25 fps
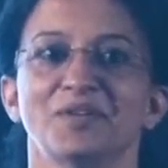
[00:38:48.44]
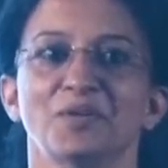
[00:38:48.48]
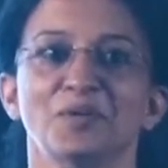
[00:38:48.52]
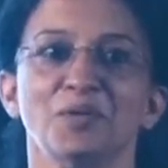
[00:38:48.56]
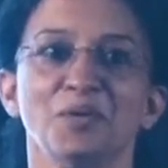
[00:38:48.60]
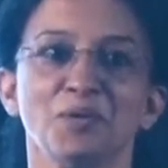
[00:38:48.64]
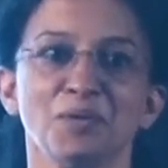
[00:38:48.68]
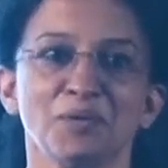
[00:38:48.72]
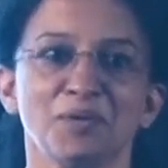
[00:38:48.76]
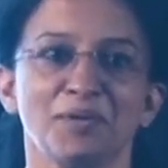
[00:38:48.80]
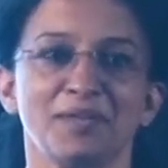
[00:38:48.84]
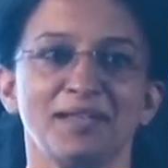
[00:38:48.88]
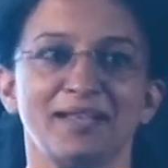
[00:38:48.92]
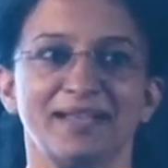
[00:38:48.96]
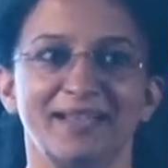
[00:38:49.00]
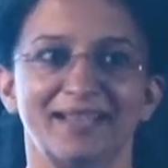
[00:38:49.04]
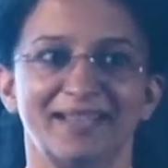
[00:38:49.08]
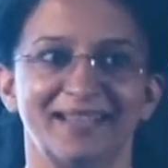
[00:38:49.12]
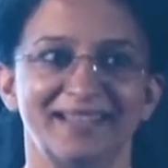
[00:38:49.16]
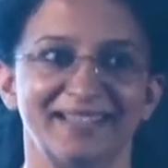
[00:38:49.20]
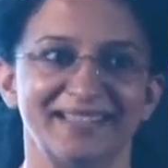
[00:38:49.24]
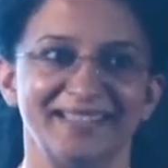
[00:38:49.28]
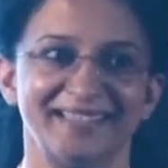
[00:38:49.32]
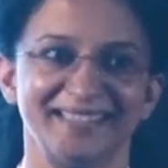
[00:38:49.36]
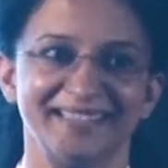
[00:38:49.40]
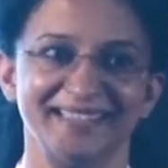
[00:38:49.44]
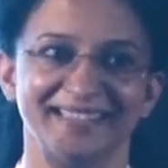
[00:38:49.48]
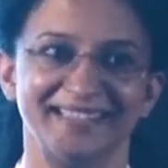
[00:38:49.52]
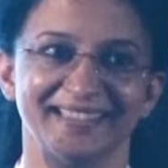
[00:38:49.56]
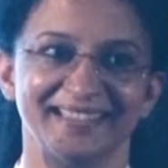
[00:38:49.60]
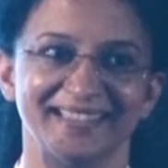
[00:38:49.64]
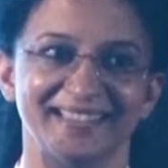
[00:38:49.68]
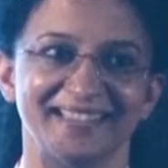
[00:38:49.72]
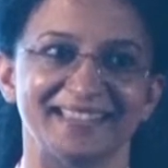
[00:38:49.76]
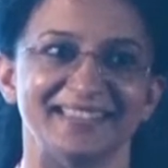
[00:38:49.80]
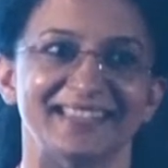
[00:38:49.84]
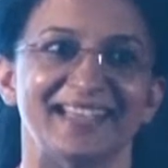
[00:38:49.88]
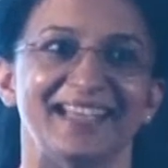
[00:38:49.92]
Oh, great.
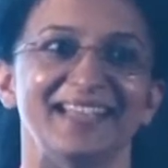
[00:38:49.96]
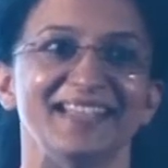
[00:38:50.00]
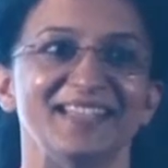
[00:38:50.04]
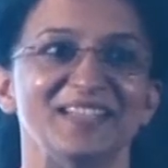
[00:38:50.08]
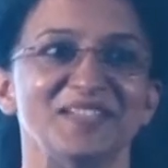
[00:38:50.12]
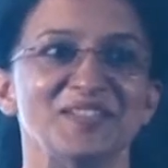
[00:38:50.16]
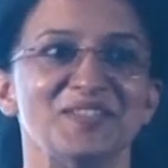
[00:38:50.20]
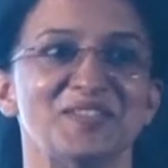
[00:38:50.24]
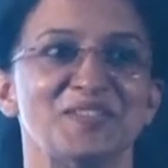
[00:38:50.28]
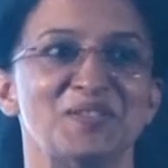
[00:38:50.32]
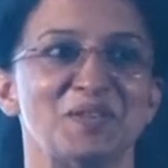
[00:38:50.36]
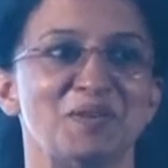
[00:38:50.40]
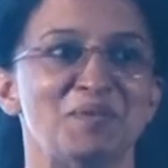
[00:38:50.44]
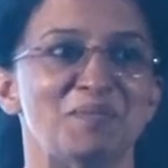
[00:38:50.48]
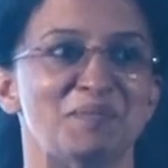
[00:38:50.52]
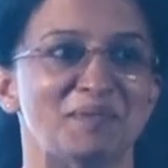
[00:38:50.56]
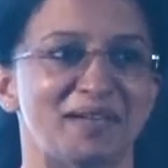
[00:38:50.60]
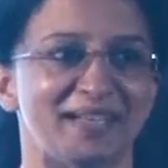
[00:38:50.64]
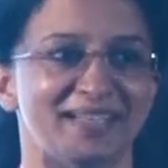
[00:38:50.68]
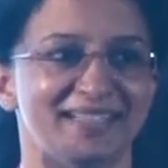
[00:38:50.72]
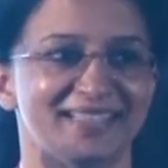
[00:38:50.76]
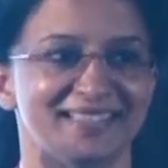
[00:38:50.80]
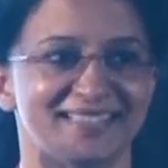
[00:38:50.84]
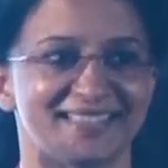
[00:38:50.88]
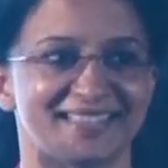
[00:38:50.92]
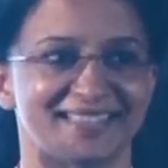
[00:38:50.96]
Thank you so much.